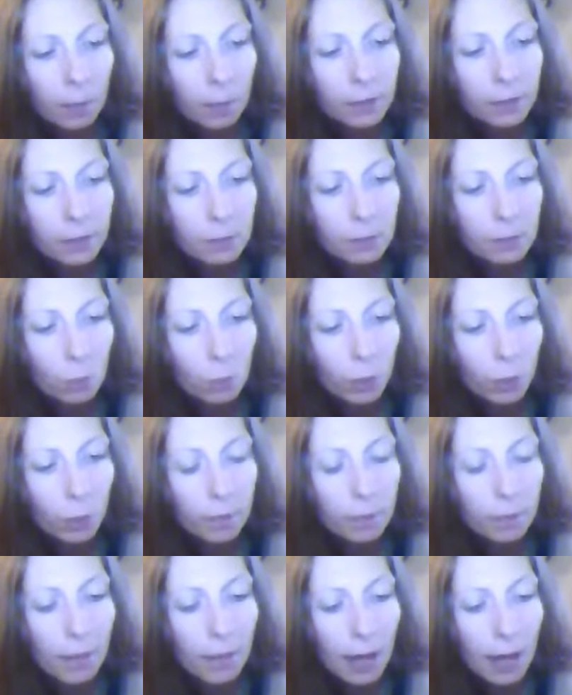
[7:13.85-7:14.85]
It's more
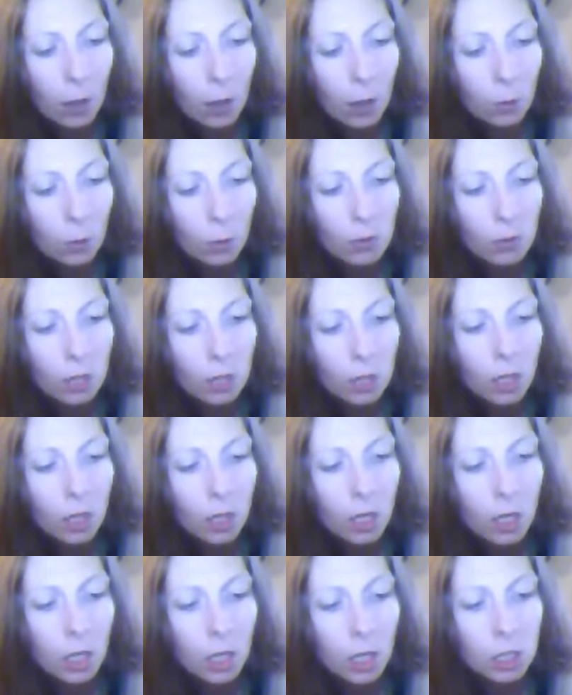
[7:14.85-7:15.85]
about
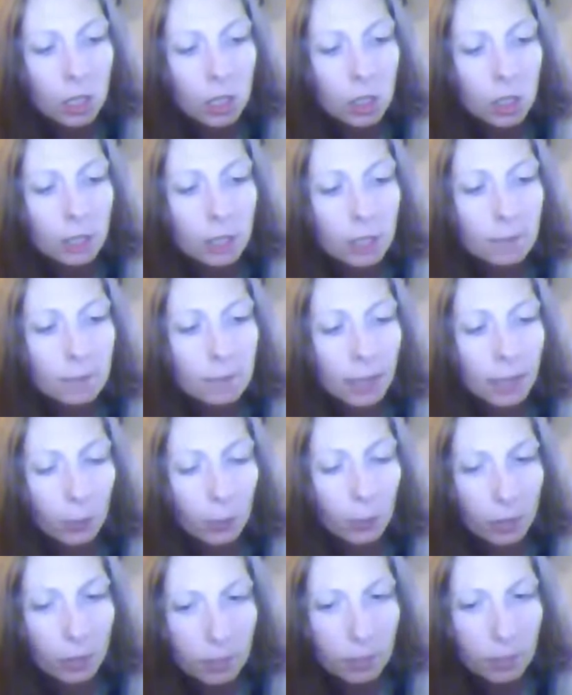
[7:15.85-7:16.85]
just being
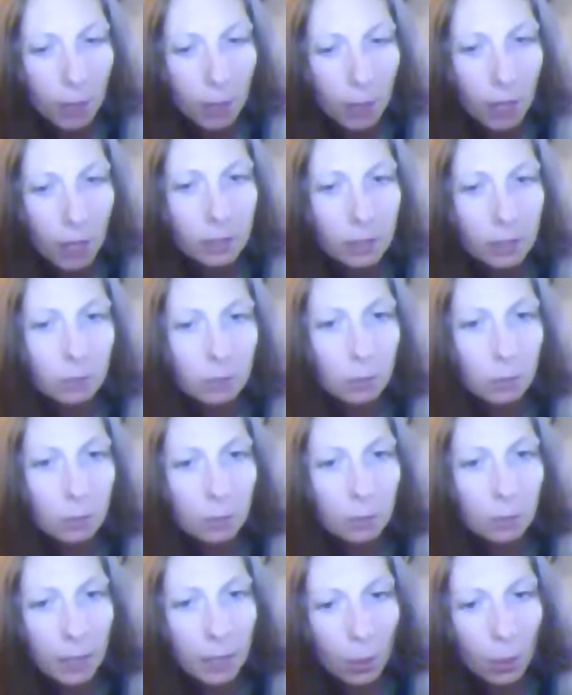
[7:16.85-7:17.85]
responsible,
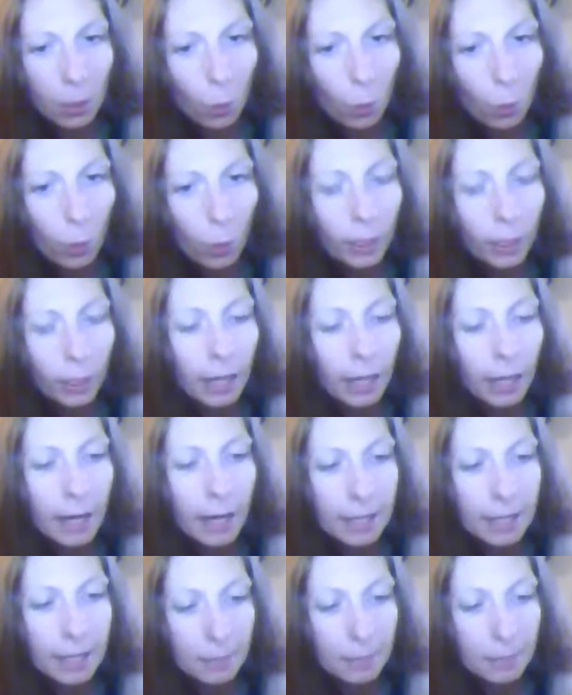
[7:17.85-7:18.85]
being
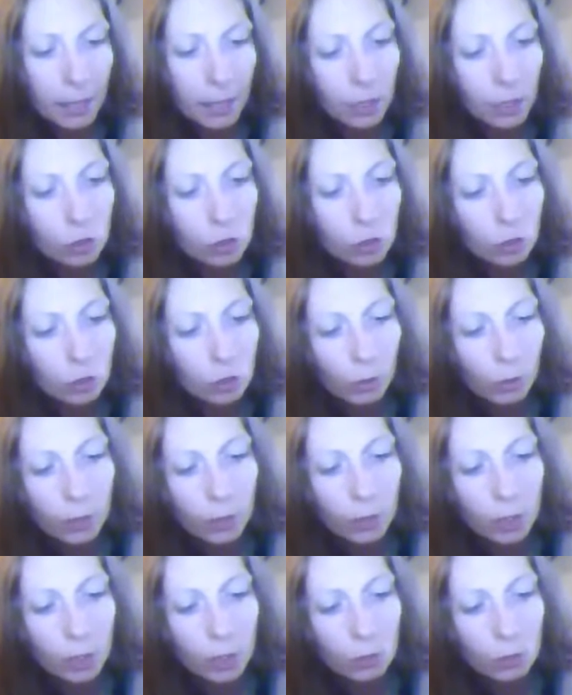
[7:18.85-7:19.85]
organized, making sure
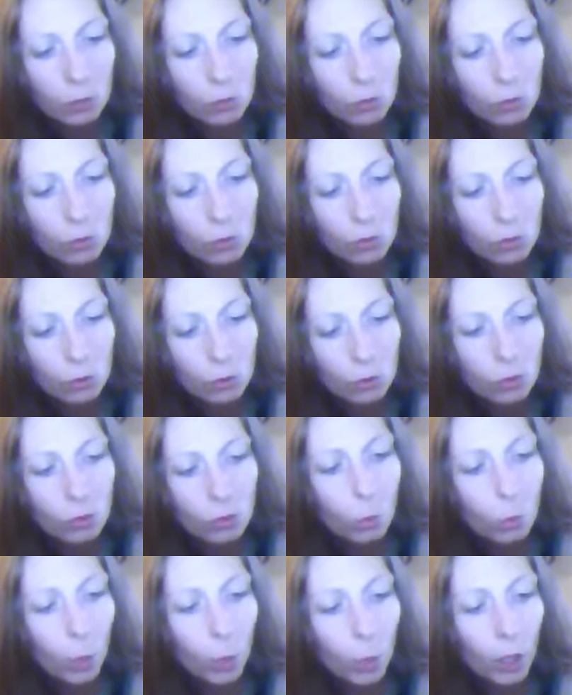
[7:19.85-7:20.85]
that you do the
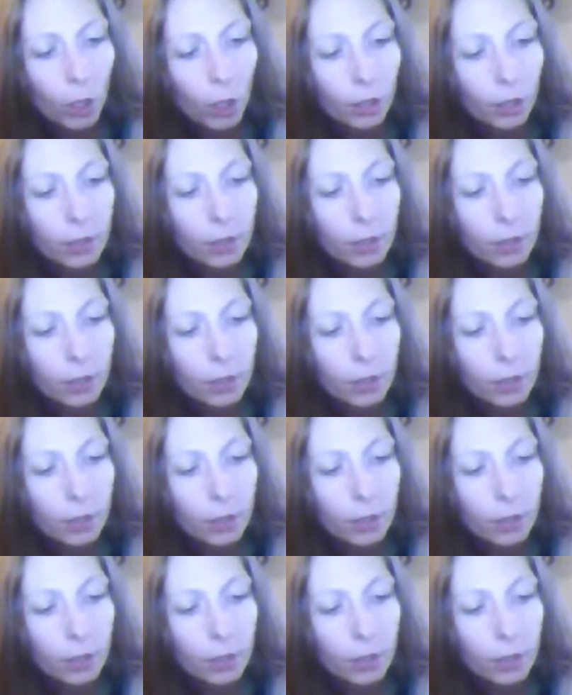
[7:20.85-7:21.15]
work,